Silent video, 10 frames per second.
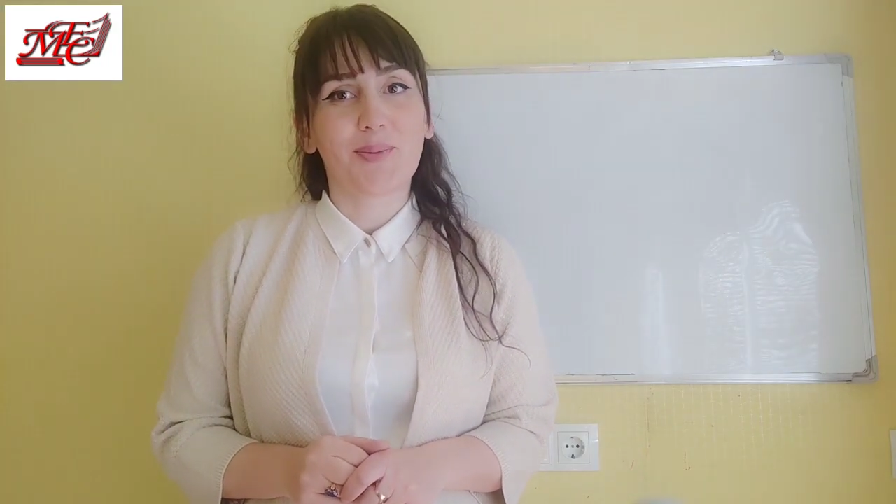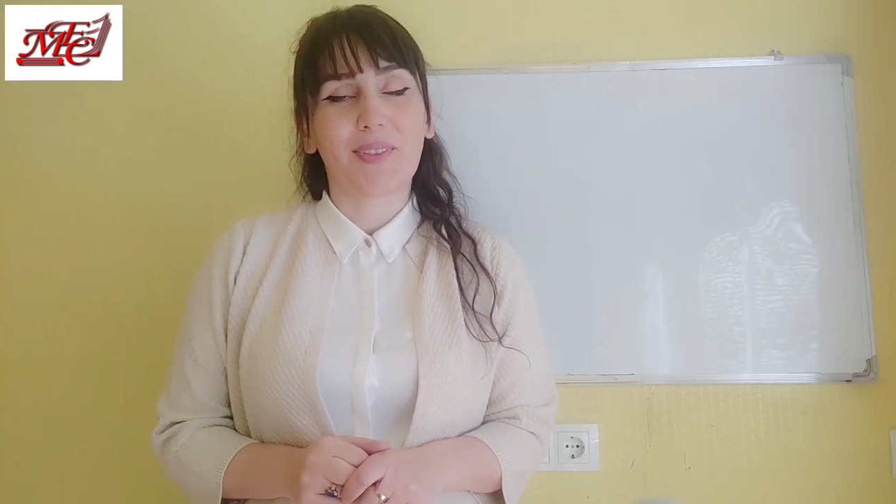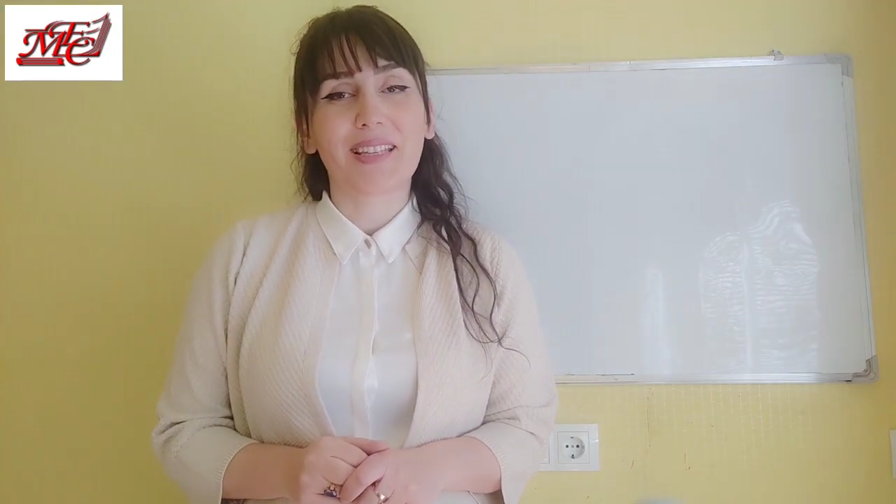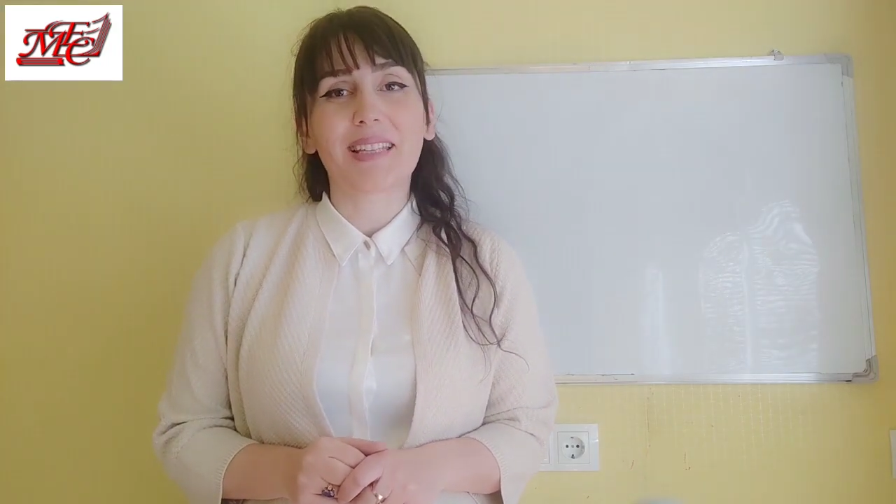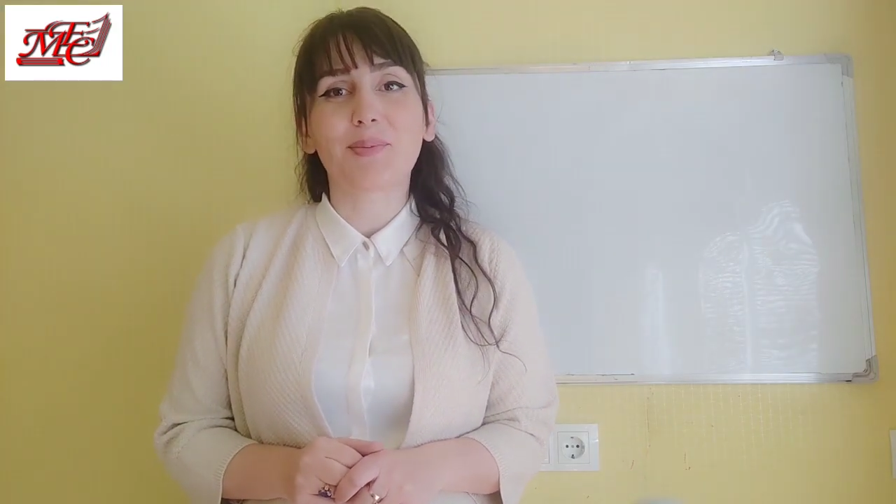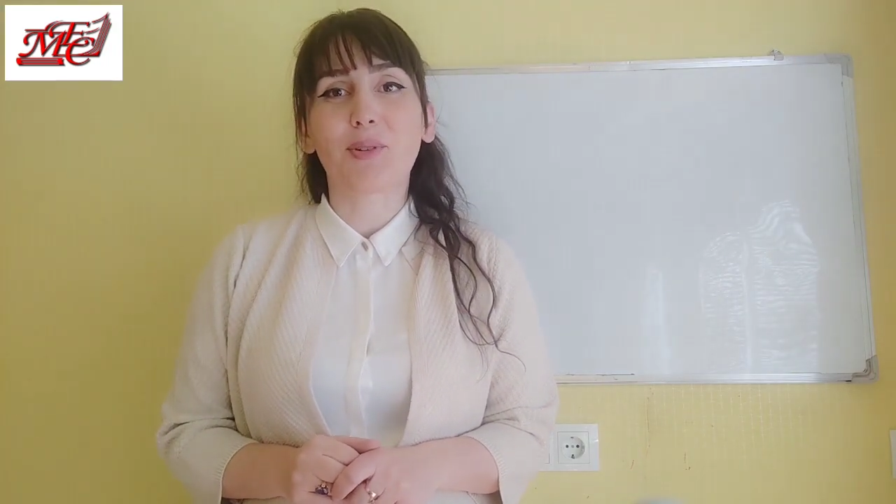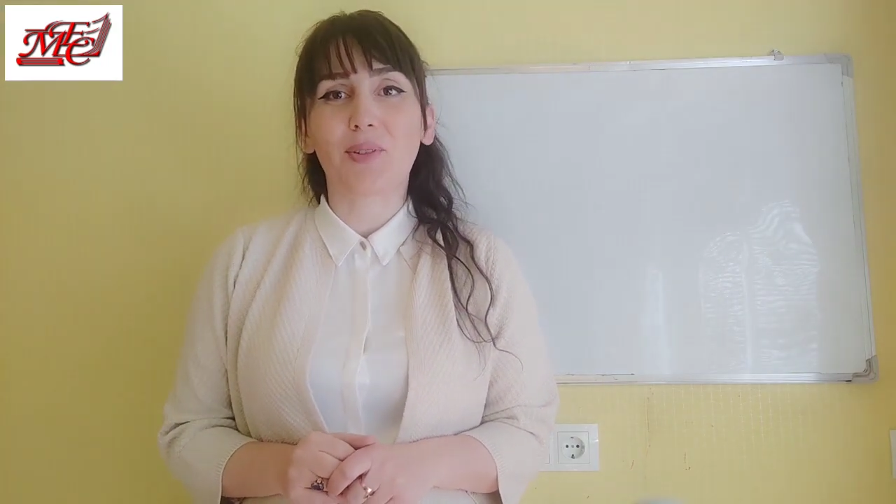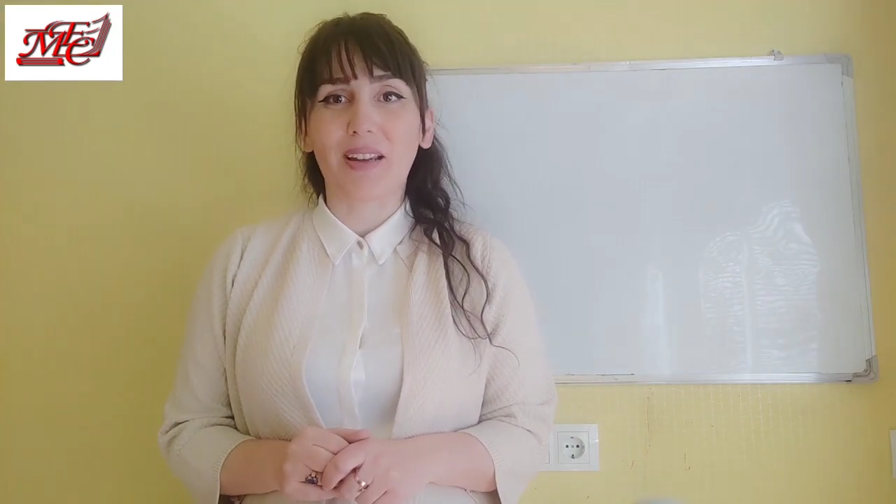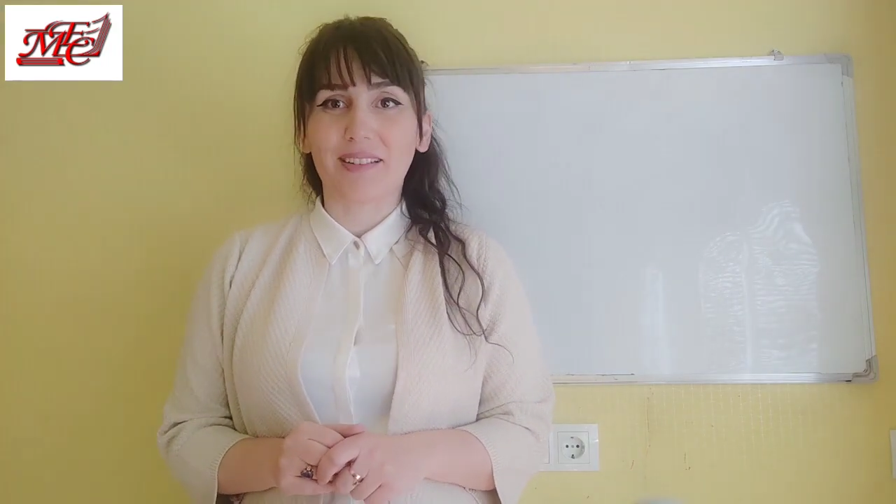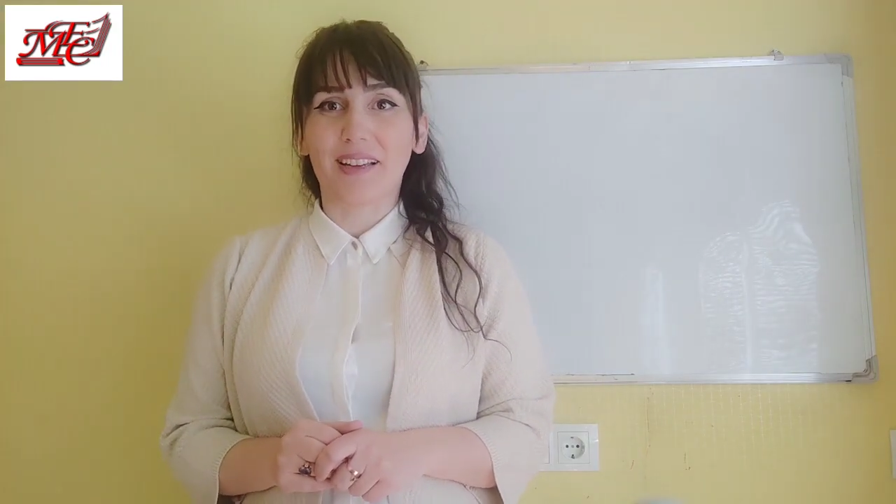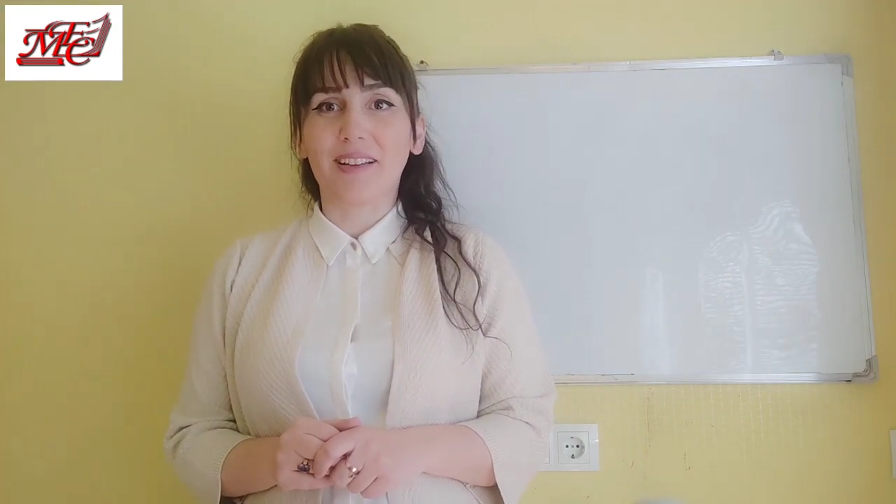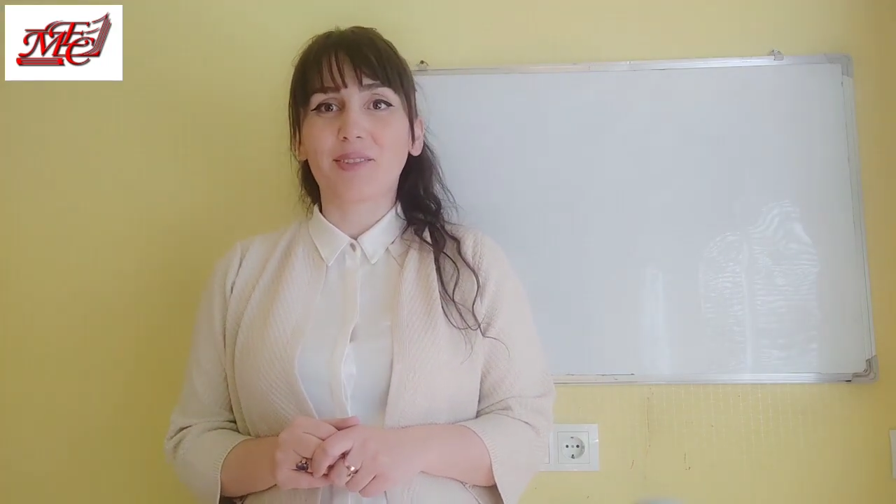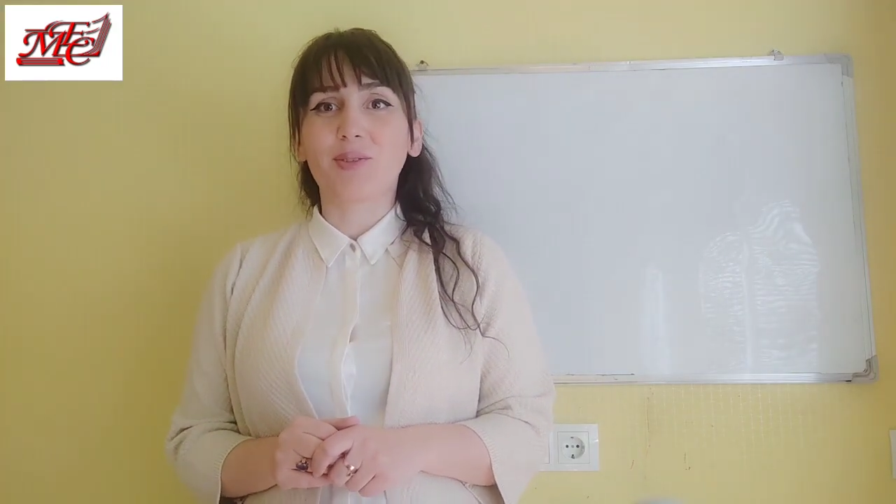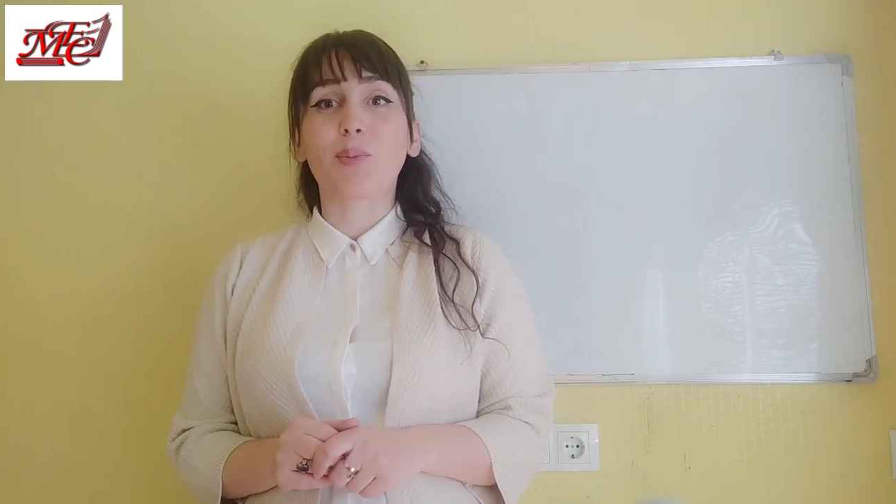this is Miranda from